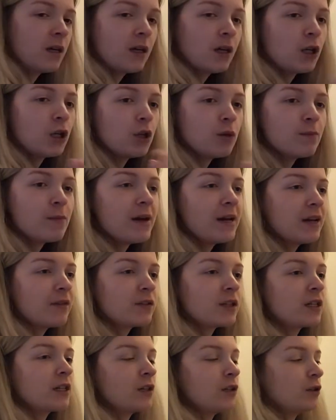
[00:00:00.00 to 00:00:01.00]
You may have
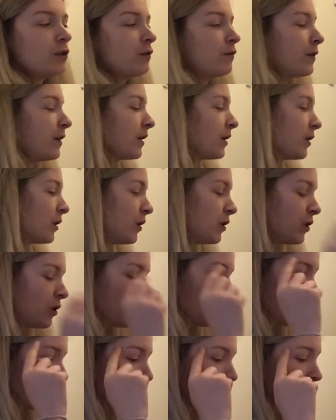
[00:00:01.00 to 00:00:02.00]
done it on your fingers,
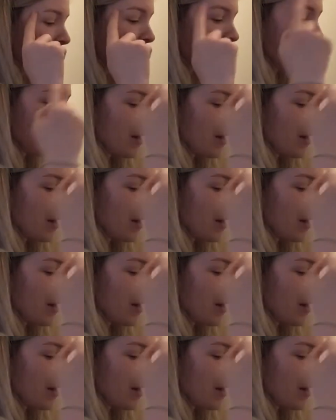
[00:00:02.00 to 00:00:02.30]
you may be